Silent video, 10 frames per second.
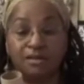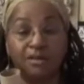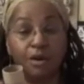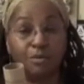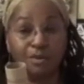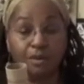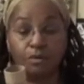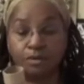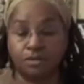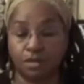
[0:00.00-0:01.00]
It'll all be on
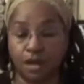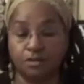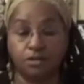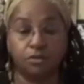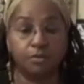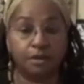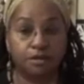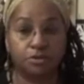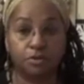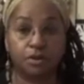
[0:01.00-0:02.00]
one side. So you want to make
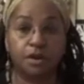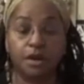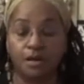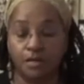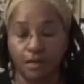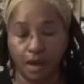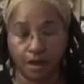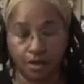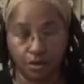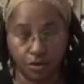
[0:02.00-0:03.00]
sure
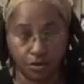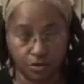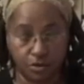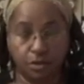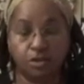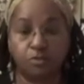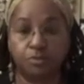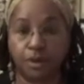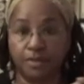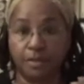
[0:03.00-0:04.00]
that you
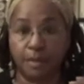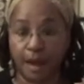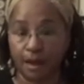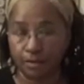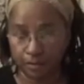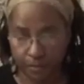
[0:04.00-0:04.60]
spread them out.